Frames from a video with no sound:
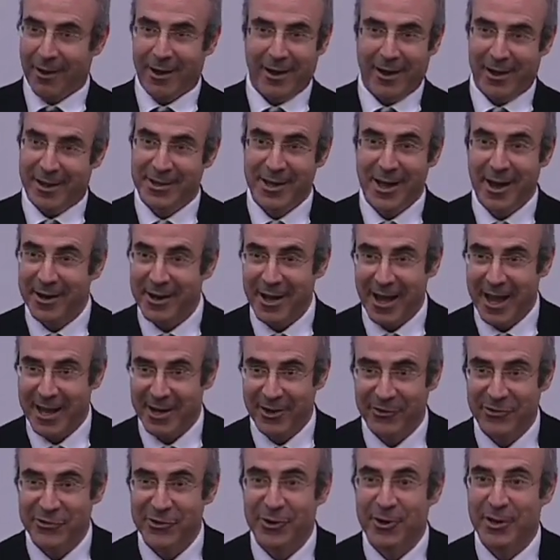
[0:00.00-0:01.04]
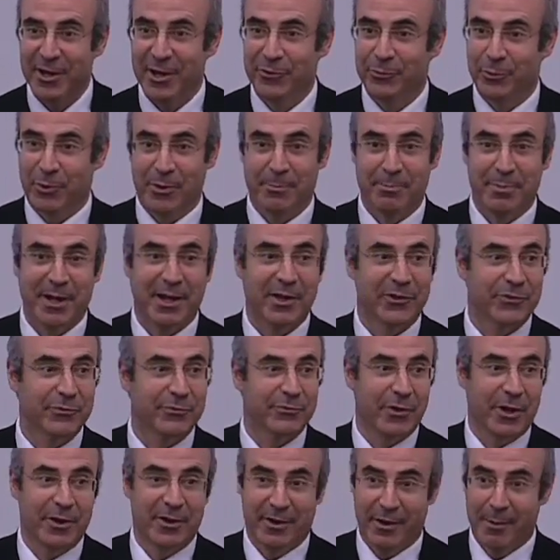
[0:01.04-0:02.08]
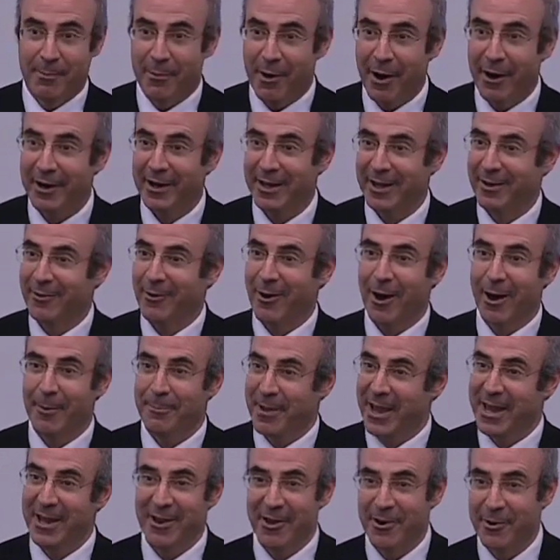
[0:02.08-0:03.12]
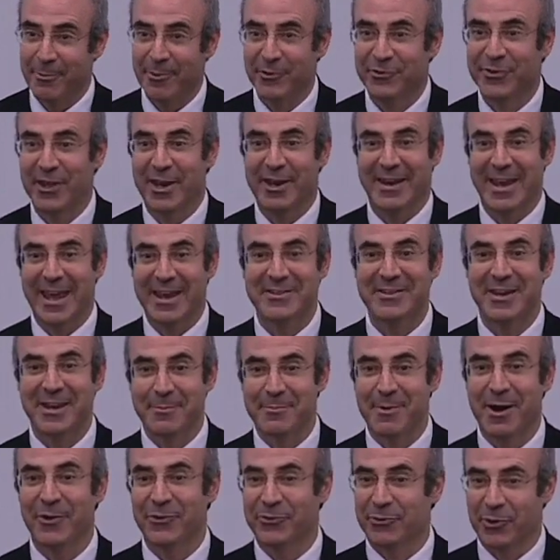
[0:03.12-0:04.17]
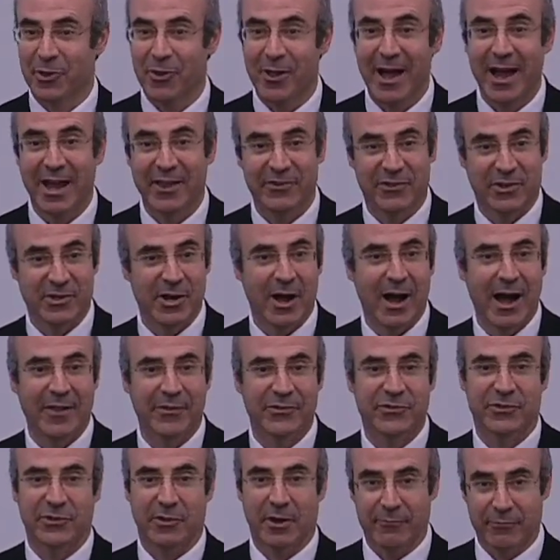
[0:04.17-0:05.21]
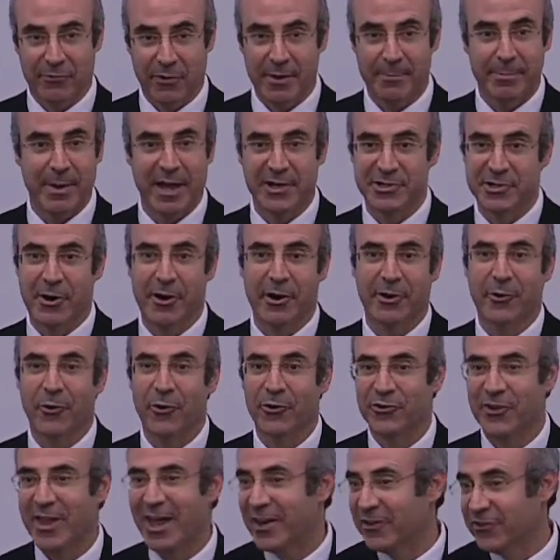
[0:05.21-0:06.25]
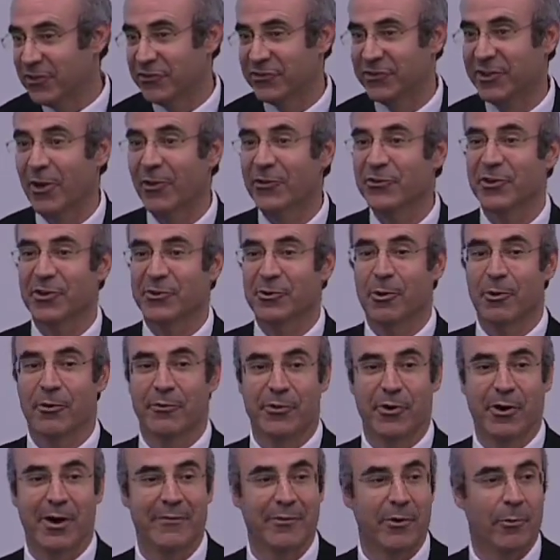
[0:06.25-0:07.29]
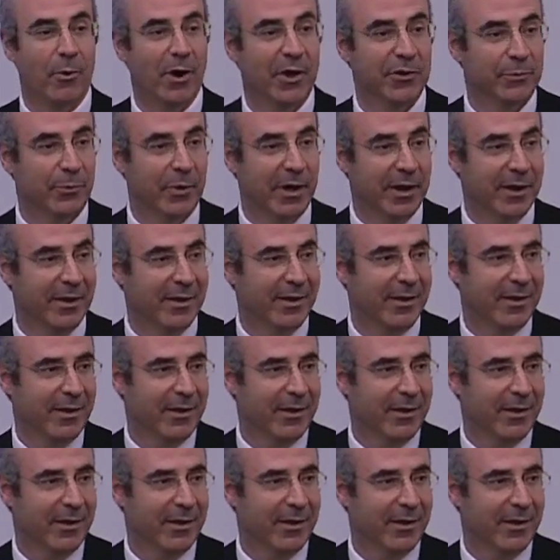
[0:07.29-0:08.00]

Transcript: a young guy in his thirties with the biggest fund in a market, up eight hundred percent in eighteen months, clients and yachts, front page articles. That is a sell signal if there ever was one.